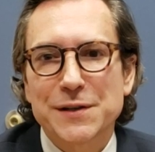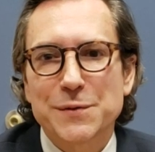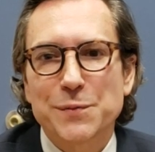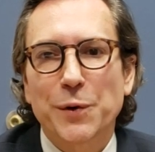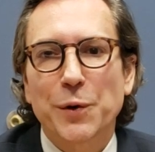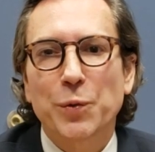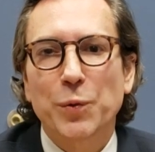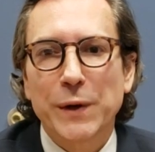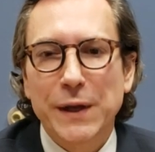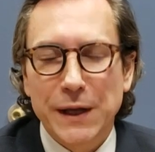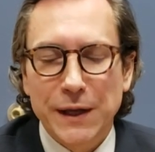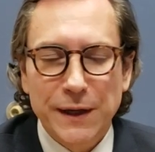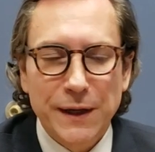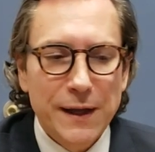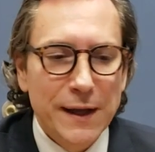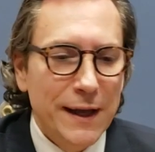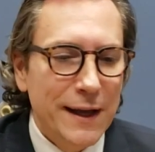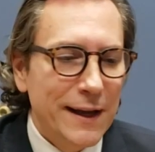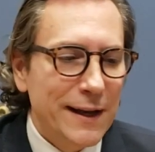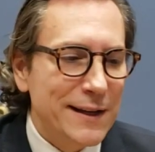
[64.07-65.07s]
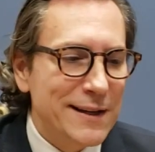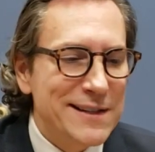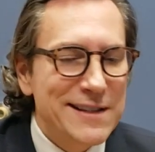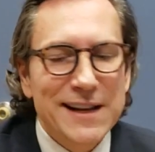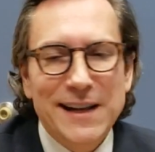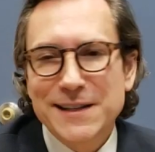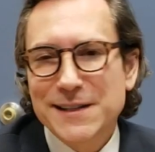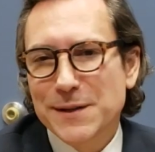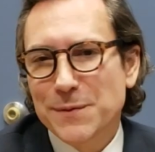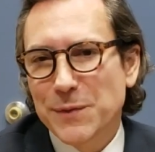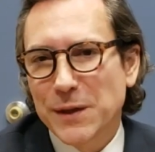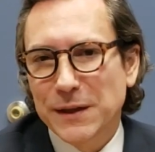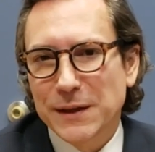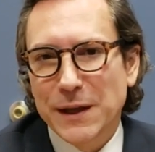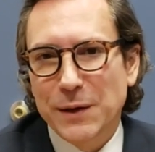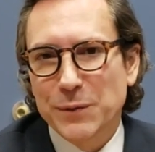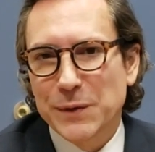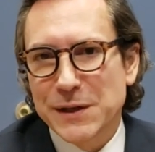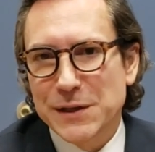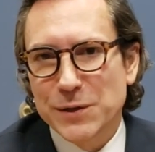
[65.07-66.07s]
per week. It is not something
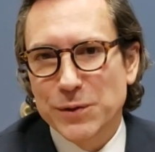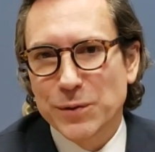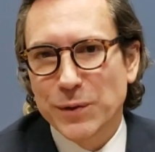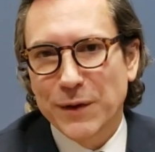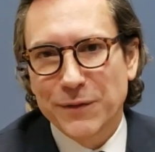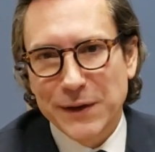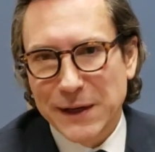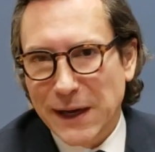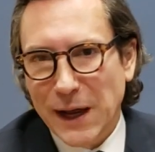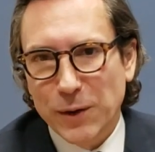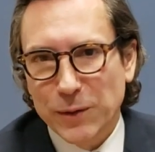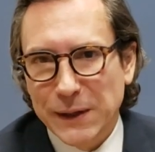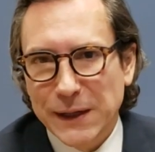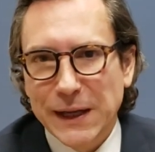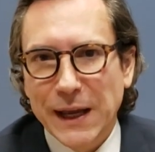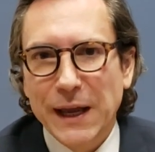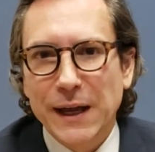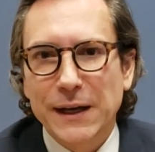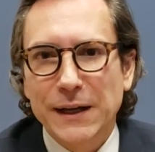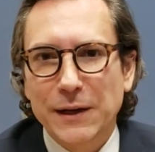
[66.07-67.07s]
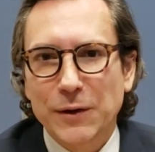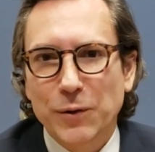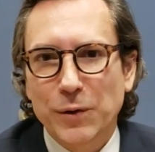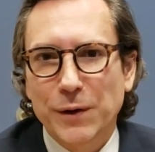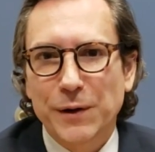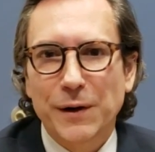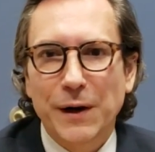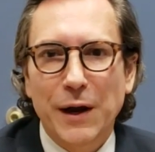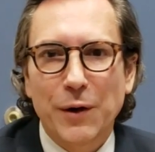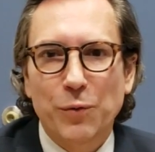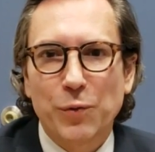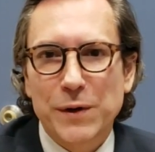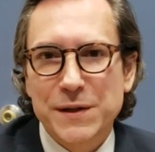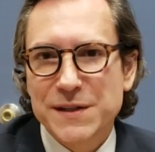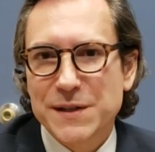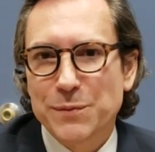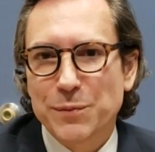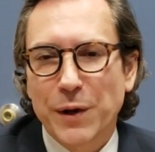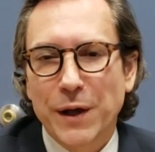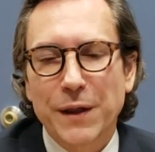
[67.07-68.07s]
that we do every now and again or
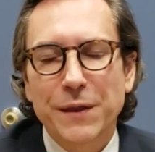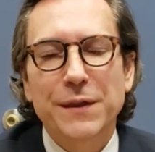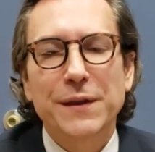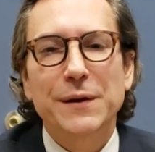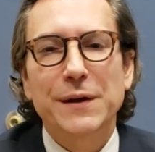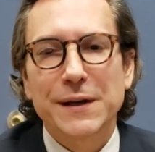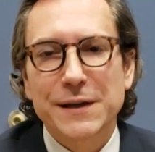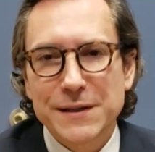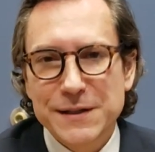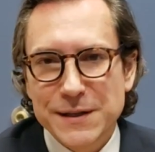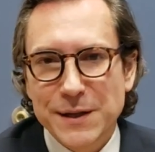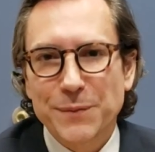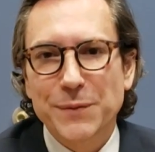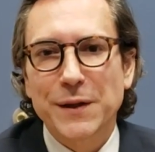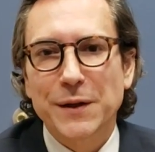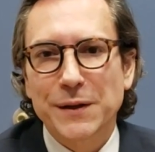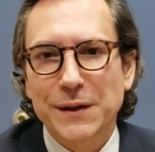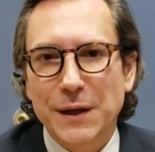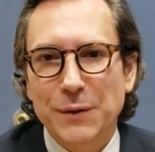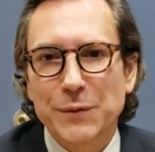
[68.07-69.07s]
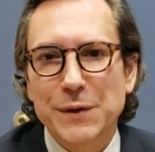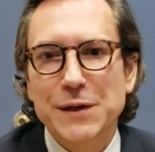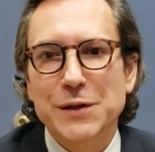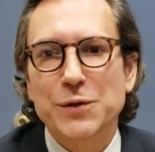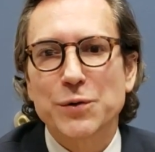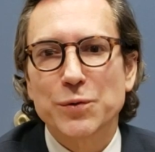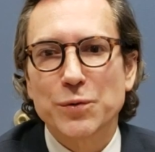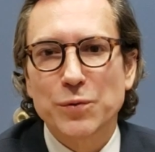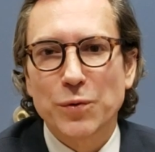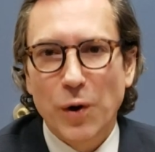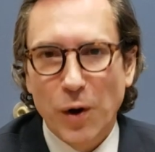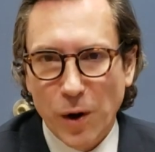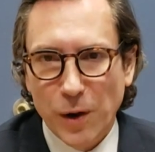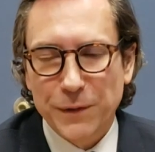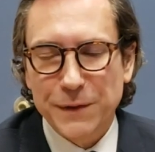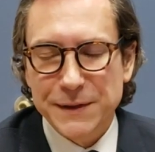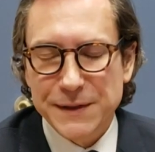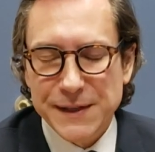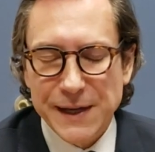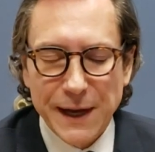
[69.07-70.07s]
once a month. It is something that we do all
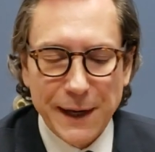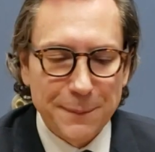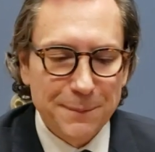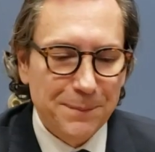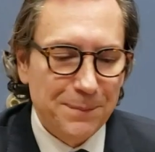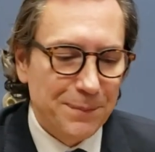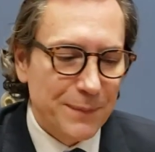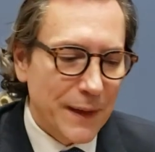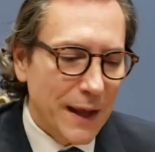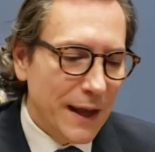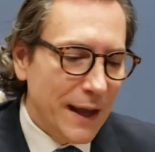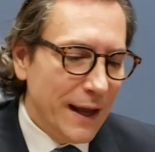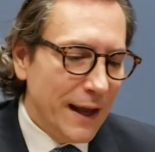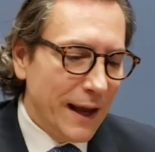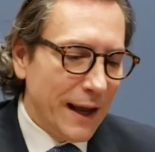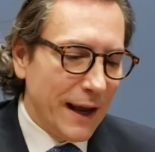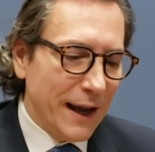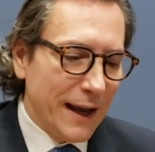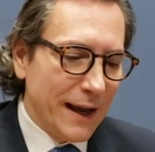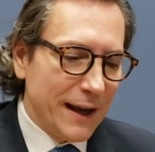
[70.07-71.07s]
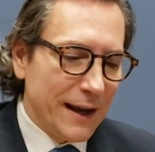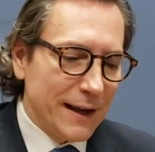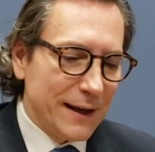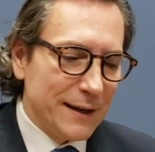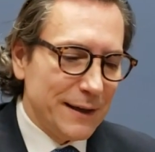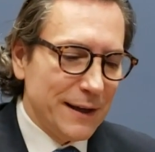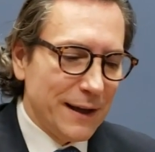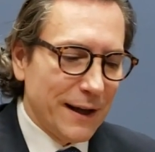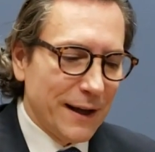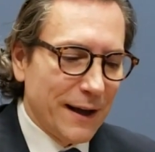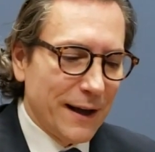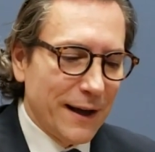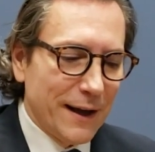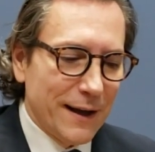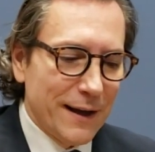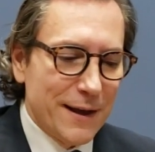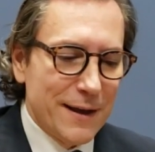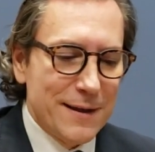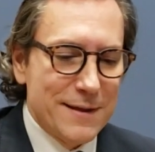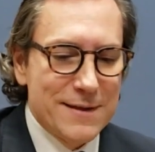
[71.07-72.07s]
the time. And
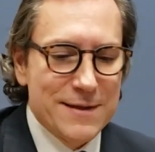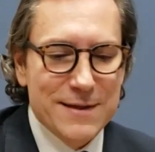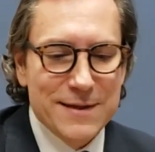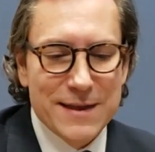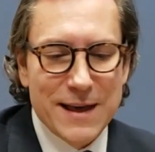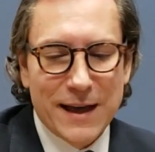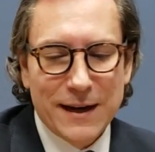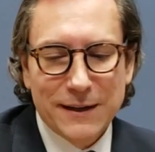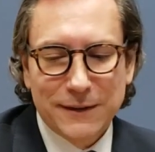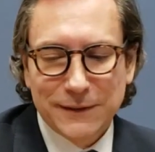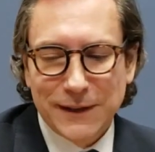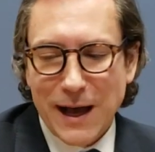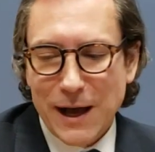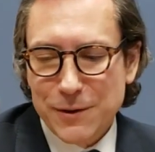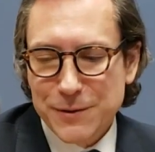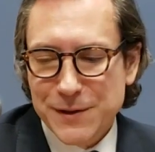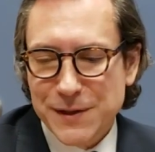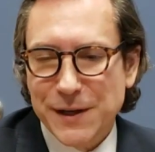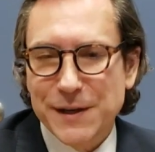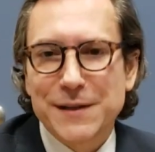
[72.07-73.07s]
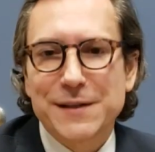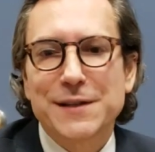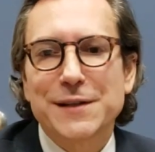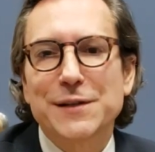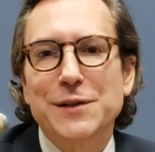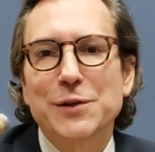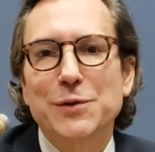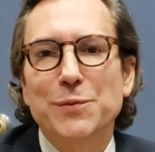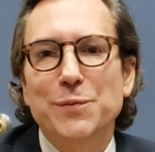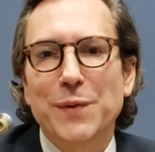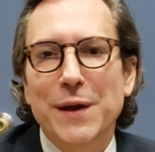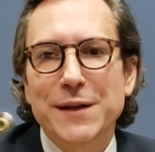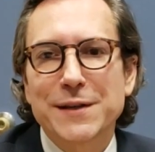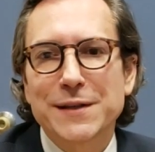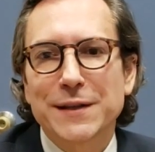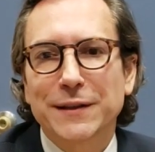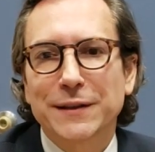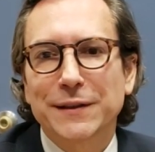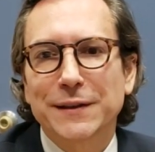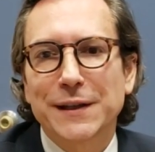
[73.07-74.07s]
that allows us to
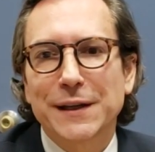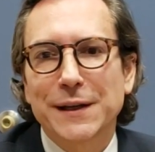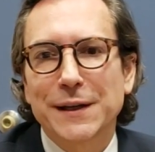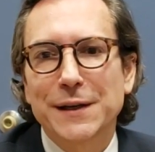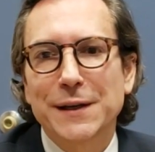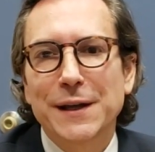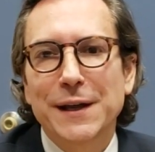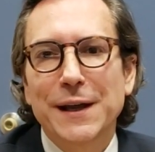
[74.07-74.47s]
basically